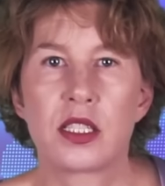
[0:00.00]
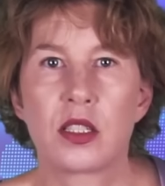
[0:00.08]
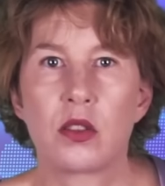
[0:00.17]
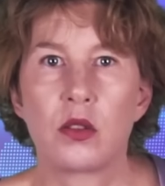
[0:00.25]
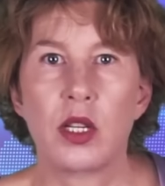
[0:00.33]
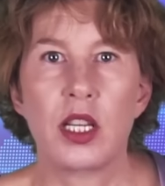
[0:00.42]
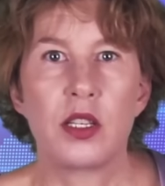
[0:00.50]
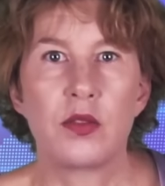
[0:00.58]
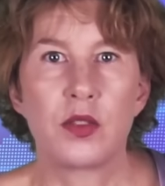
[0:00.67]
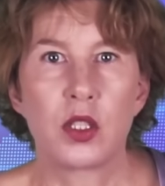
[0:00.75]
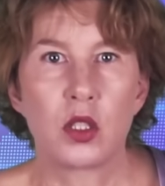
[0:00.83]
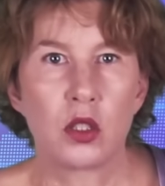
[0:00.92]
So
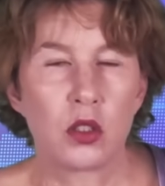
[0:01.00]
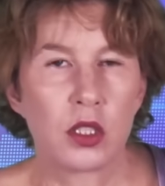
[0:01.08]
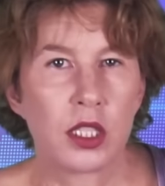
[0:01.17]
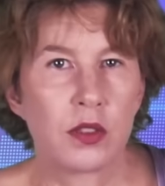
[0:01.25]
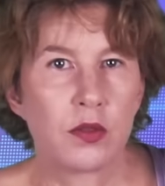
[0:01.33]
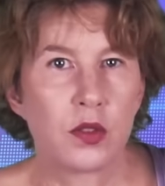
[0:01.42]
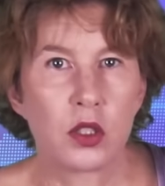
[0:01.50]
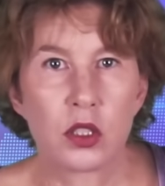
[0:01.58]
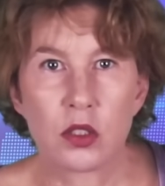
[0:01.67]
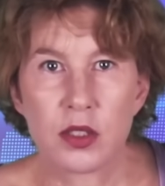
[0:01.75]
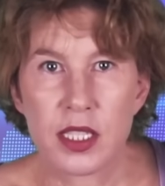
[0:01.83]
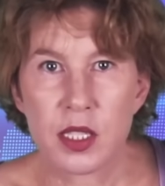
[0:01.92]
if you're looking for
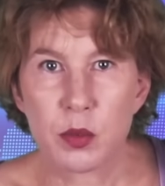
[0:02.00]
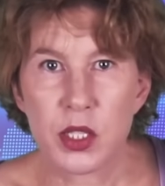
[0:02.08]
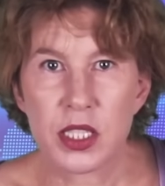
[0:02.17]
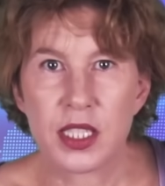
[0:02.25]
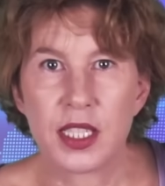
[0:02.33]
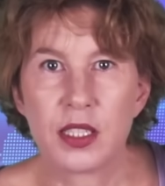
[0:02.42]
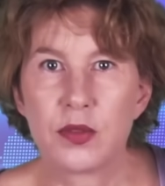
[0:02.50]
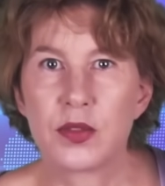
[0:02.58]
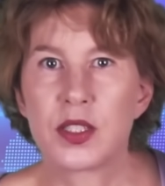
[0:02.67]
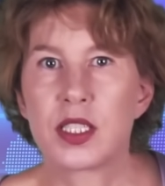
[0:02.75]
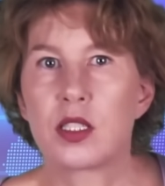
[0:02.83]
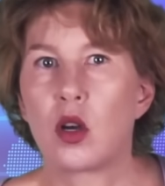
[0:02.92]
Christmas
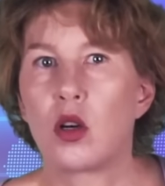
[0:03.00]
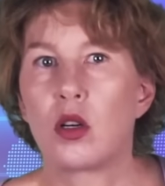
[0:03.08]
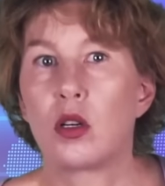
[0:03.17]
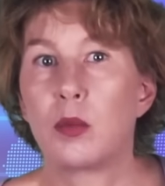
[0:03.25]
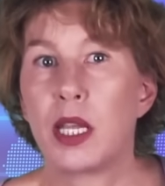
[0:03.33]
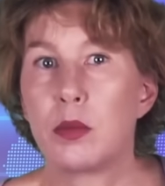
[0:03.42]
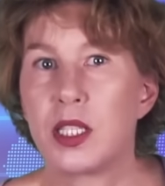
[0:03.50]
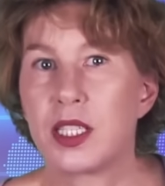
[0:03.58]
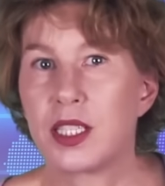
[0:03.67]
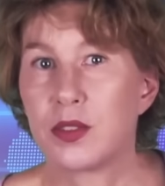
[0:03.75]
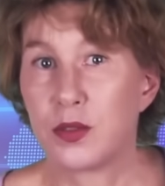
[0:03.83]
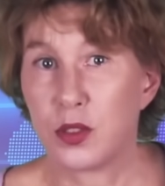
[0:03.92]
gifts or maybe a
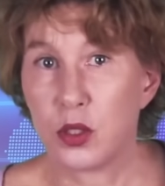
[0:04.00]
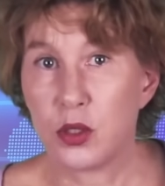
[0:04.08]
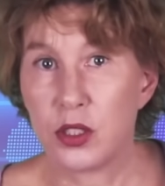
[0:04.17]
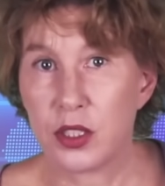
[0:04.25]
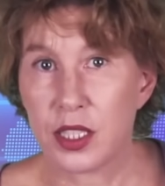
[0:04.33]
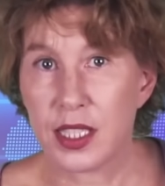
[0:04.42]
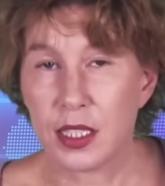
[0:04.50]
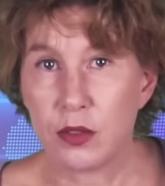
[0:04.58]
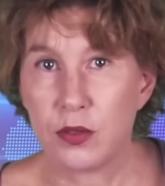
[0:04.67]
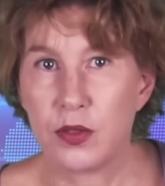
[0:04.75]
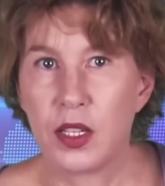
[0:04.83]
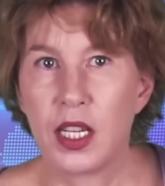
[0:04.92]
gift to
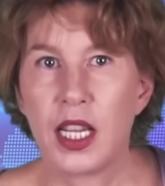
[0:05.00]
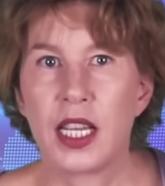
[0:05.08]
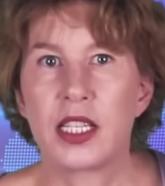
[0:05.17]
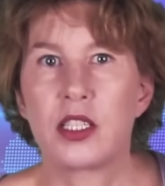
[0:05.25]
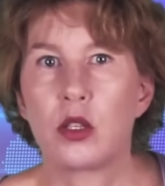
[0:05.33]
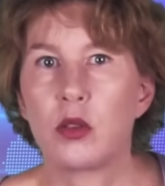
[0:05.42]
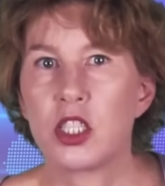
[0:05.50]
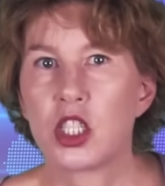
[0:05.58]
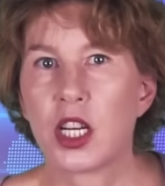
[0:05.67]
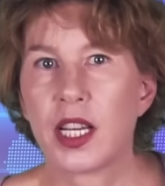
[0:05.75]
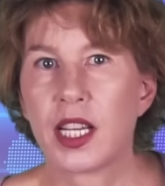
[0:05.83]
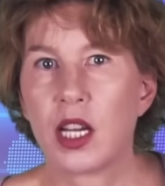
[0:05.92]
yourself, go and
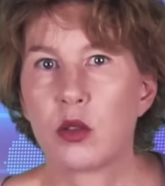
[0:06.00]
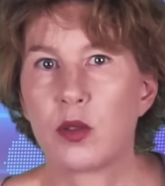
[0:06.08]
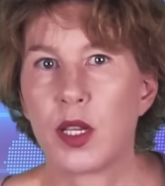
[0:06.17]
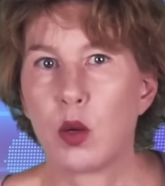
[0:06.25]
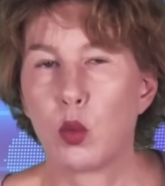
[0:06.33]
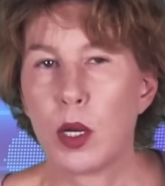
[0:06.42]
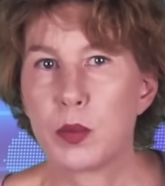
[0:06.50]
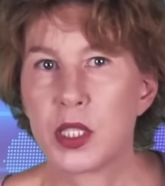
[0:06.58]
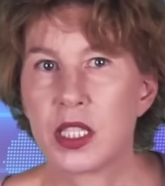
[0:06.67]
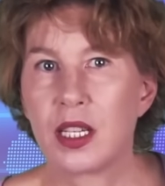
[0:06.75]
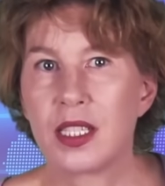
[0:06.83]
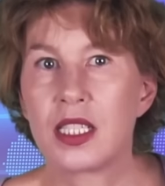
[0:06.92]
check out their
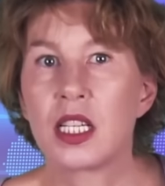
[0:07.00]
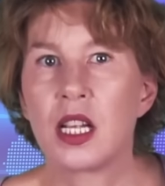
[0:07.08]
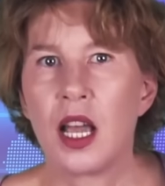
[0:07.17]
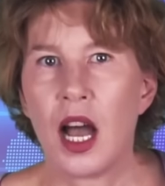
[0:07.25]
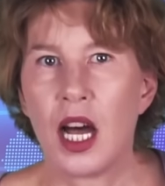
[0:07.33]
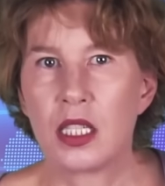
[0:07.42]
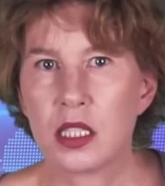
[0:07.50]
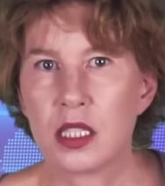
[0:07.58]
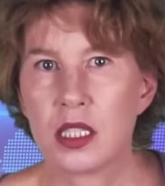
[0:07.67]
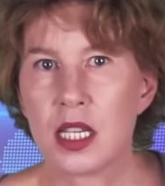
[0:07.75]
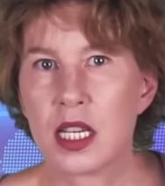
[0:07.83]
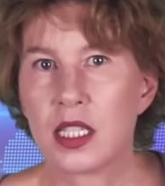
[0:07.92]
website, under
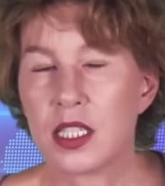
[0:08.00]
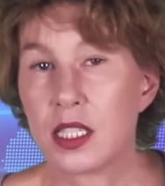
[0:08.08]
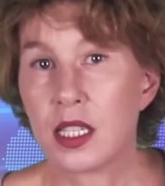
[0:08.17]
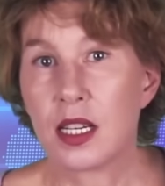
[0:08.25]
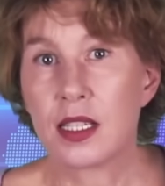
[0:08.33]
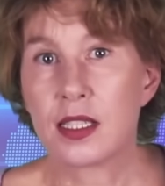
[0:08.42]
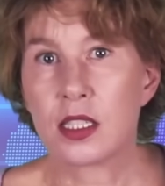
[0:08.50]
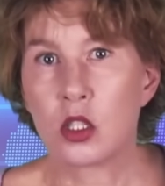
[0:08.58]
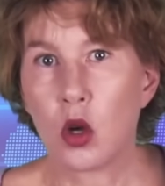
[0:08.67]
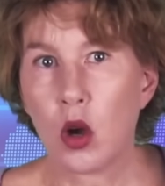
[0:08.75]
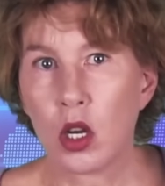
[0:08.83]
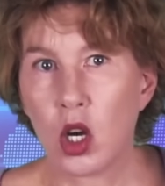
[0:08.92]
lucky stars
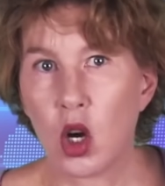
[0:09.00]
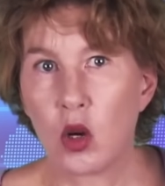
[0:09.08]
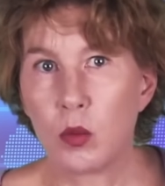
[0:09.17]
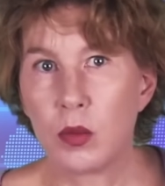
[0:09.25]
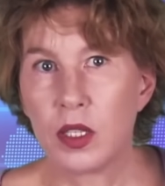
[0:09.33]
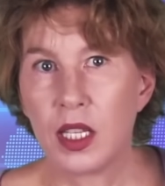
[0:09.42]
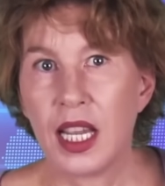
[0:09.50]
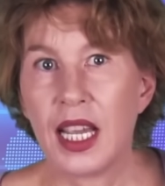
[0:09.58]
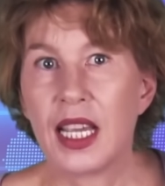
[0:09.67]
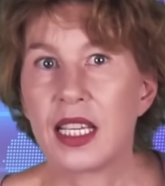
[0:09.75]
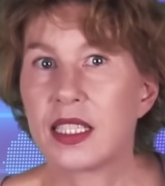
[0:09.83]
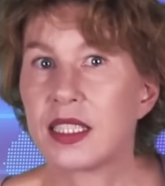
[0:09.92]
dot com,
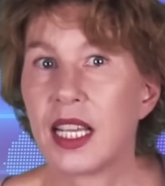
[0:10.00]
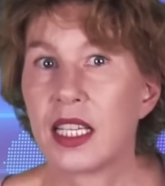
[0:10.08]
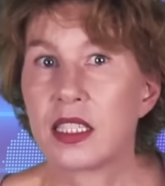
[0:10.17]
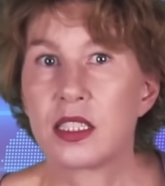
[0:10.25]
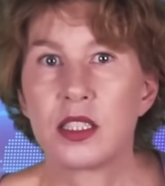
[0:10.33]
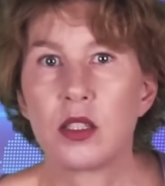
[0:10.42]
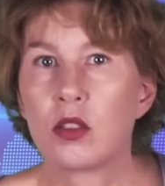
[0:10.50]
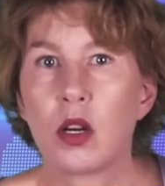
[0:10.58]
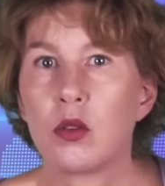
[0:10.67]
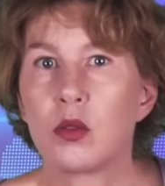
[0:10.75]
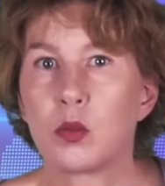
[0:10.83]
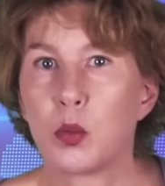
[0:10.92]
and get your
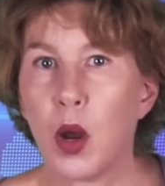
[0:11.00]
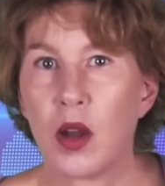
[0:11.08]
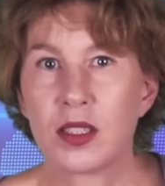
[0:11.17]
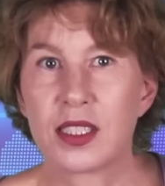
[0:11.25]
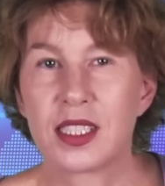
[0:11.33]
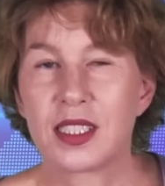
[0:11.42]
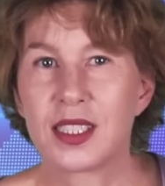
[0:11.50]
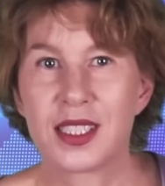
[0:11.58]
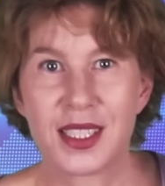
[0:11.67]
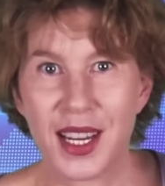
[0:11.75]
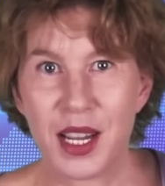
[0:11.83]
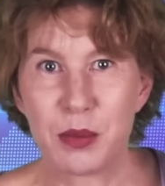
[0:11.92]
own personal
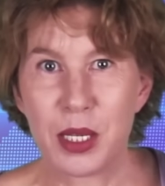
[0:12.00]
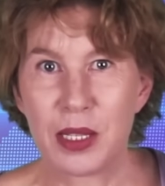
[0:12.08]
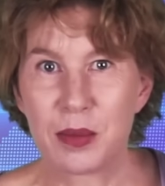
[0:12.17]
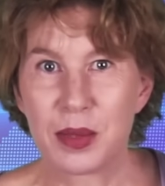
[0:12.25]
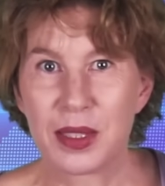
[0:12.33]
star map.